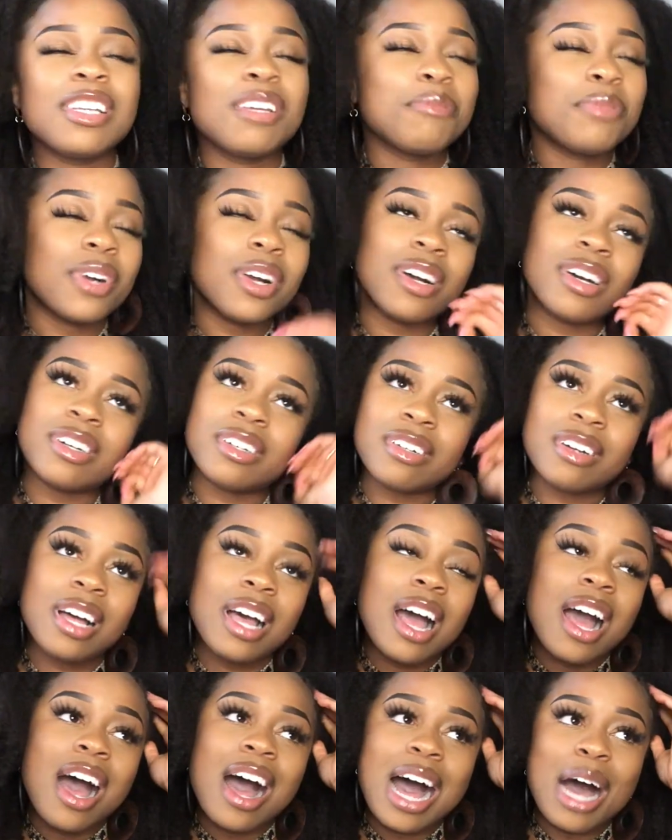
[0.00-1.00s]
Bro,
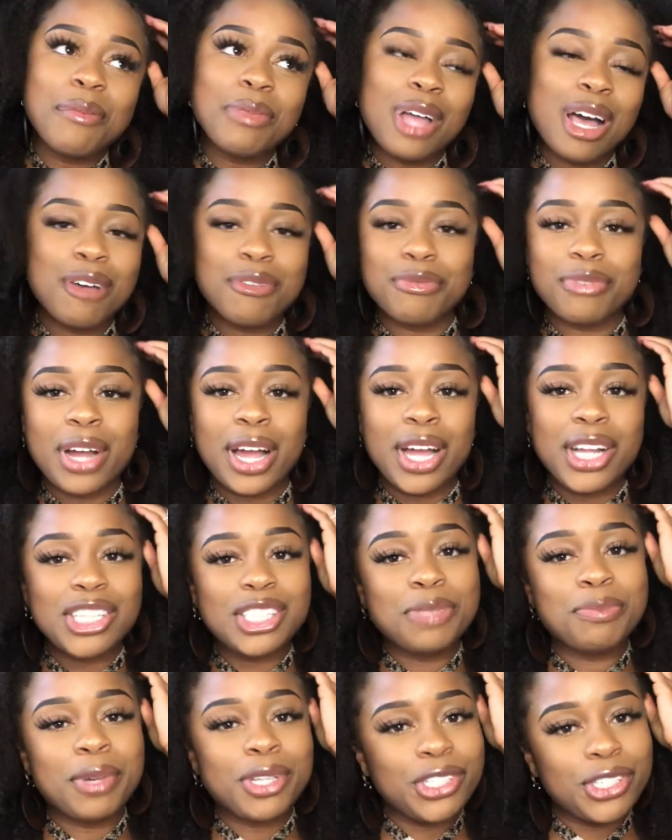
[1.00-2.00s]
I'm not
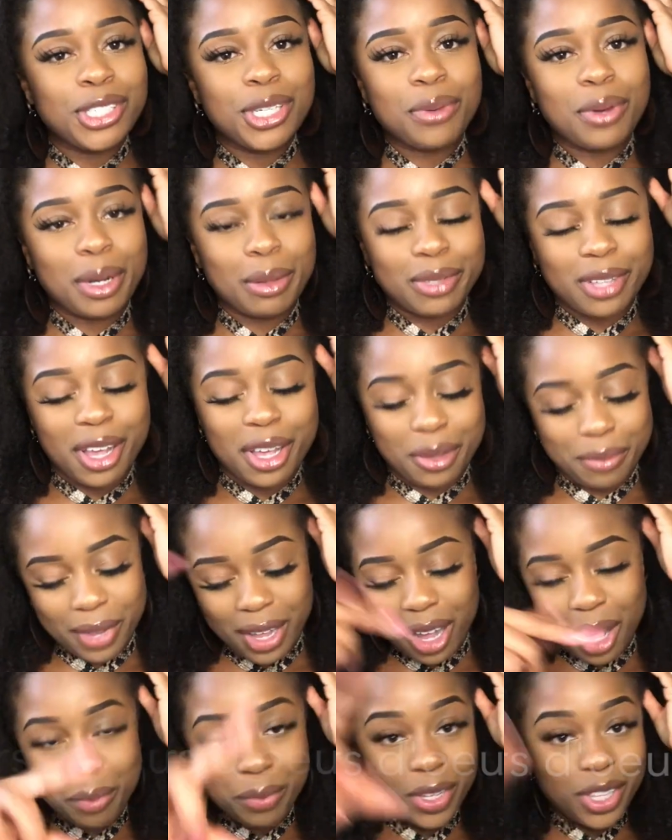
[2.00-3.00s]
French, but you know what I'm talking
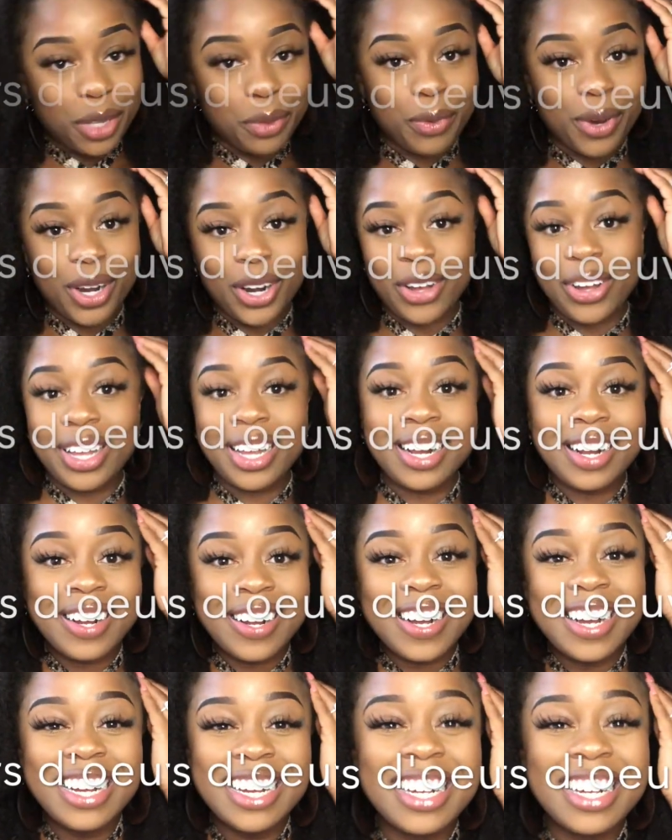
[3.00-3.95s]
about. I'll put the word on here.